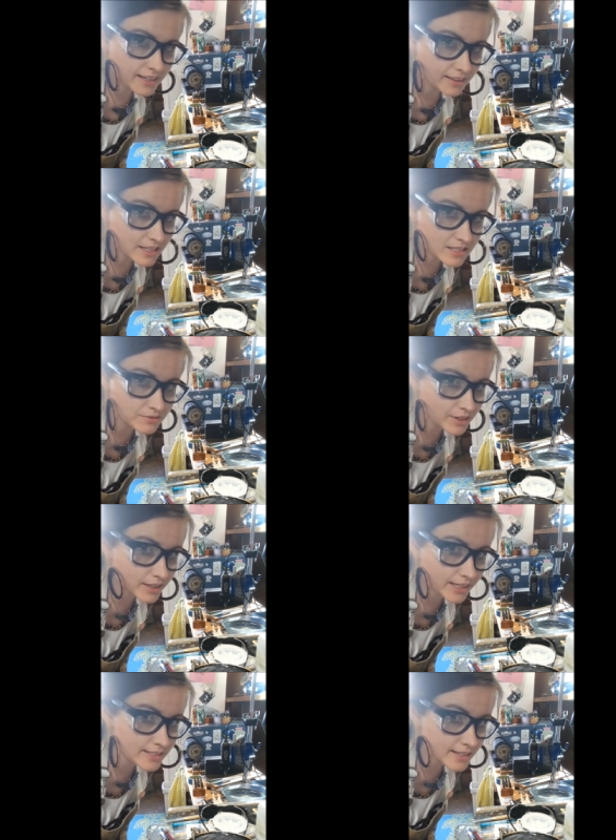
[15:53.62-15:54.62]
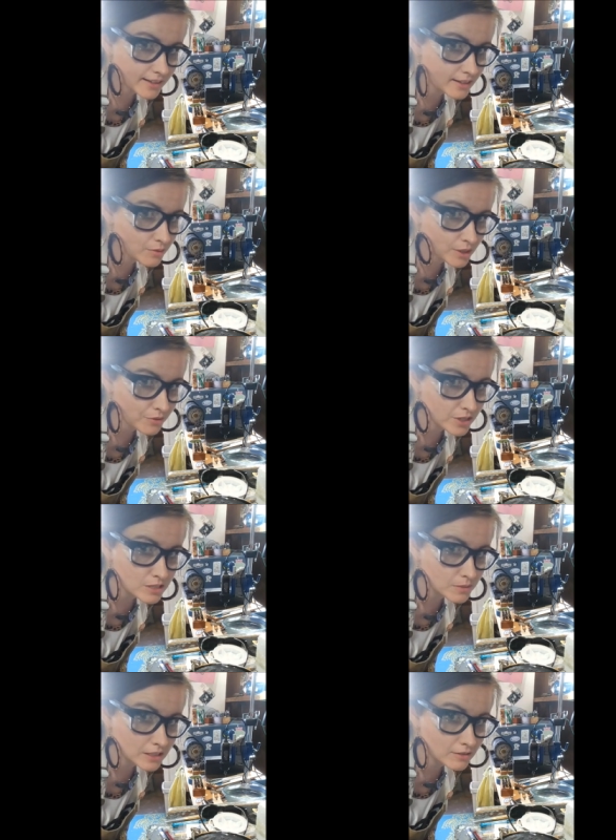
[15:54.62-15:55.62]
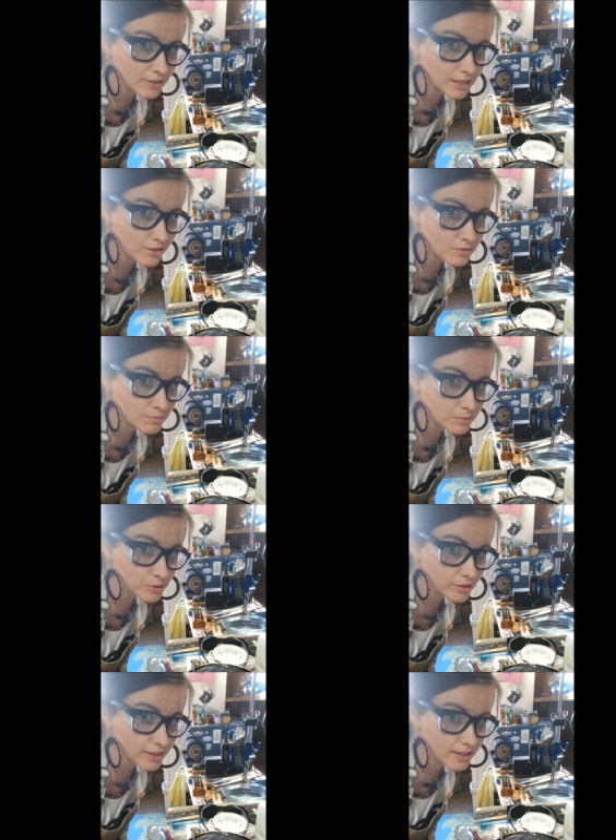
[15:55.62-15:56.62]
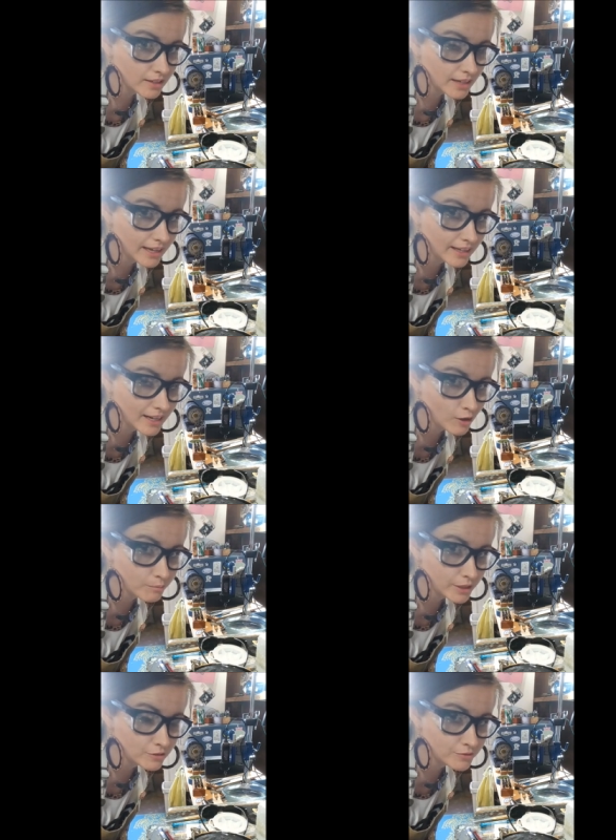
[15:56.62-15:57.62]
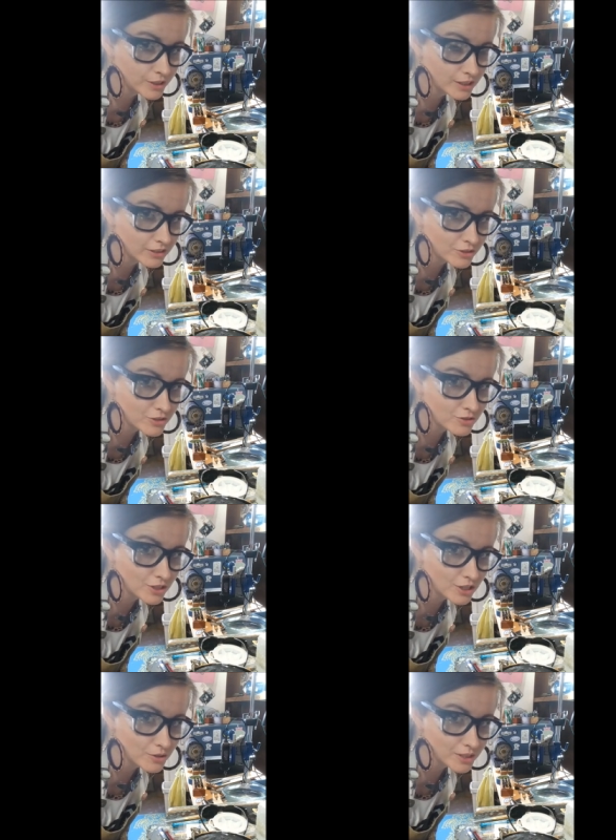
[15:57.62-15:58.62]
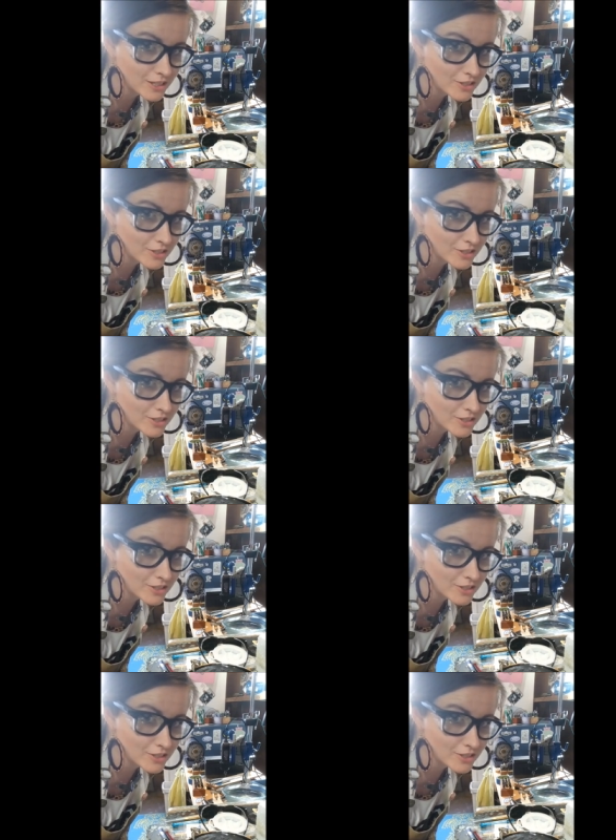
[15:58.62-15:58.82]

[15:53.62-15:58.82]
get like severe anxiety when I watch smithing videos and people are like hanging out barefoot in their studio and like